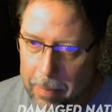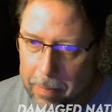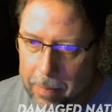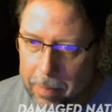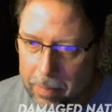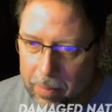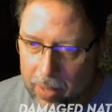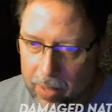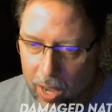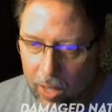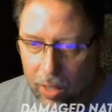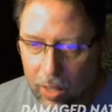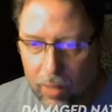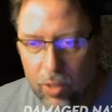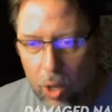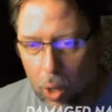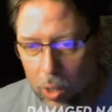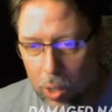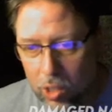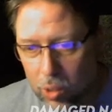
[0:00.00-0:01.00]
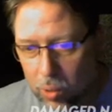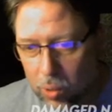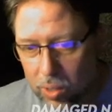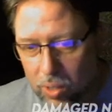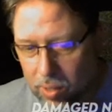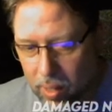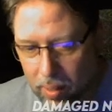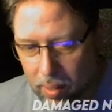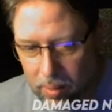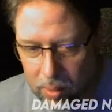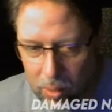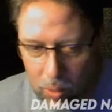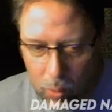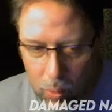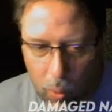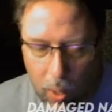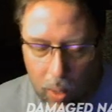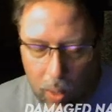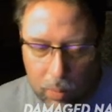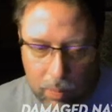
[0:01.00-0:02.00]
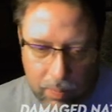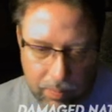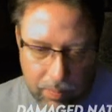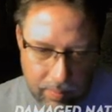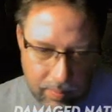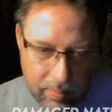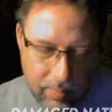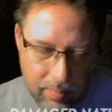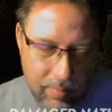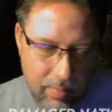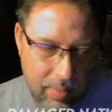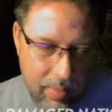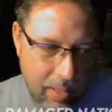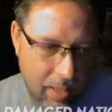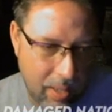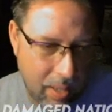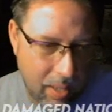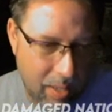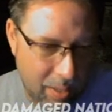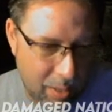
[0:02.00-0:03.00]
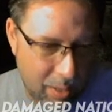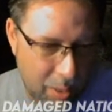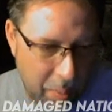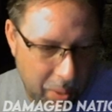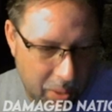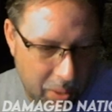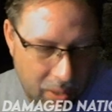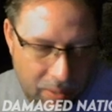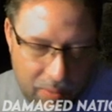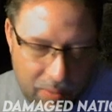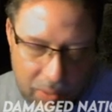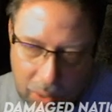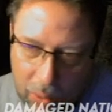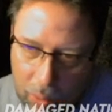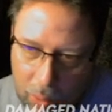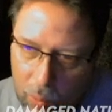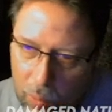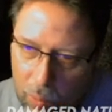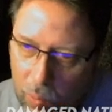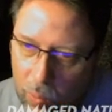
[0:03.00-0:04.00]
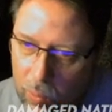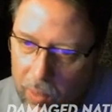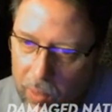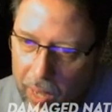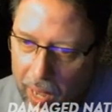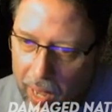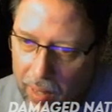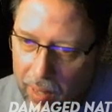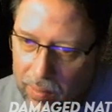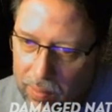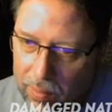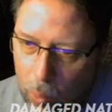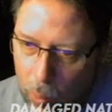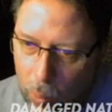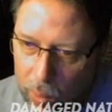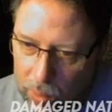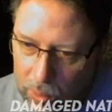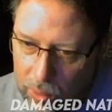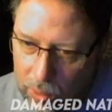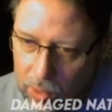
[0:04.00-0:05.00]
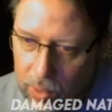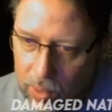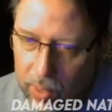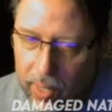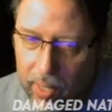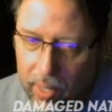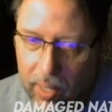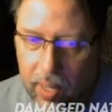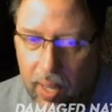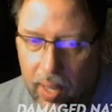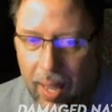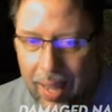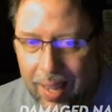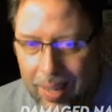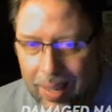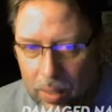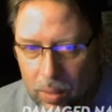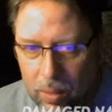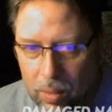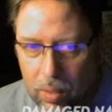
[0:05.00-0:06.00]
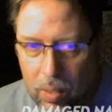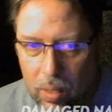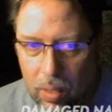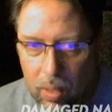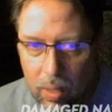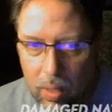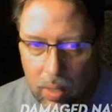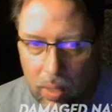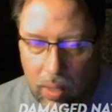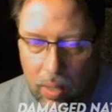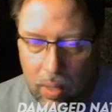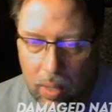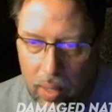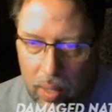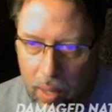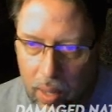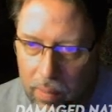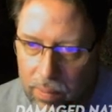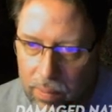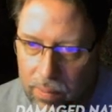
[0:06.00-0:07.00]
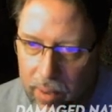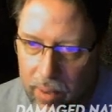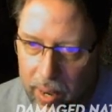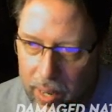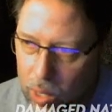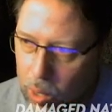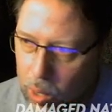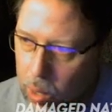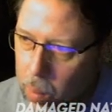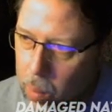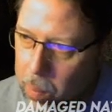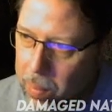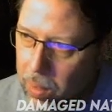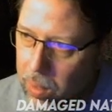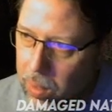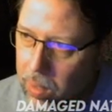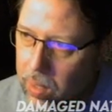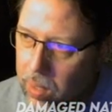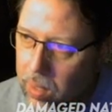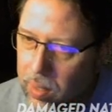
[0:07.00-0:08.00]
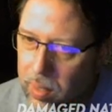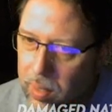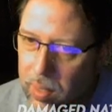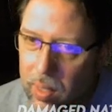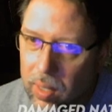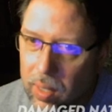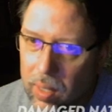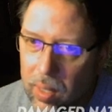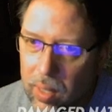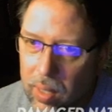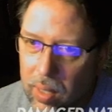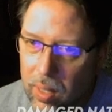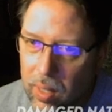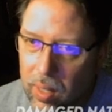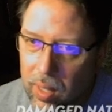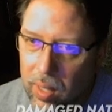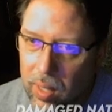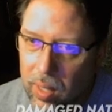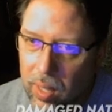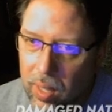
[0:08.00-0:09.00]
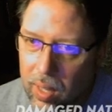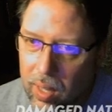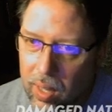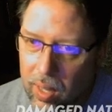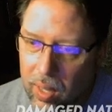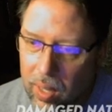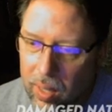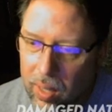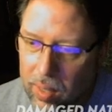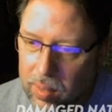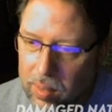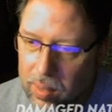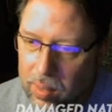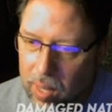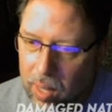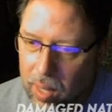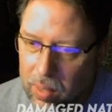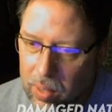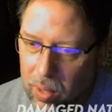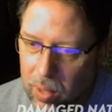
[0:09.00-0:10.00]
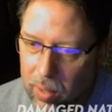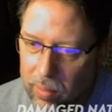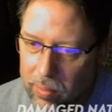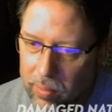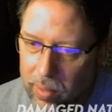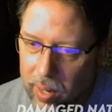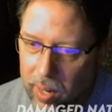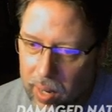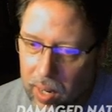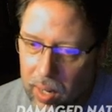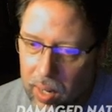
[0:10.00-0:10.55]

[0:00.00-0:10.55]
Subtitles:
I love the archery sets as well, especially if you have oil slick and a fire ability to catch it on fire.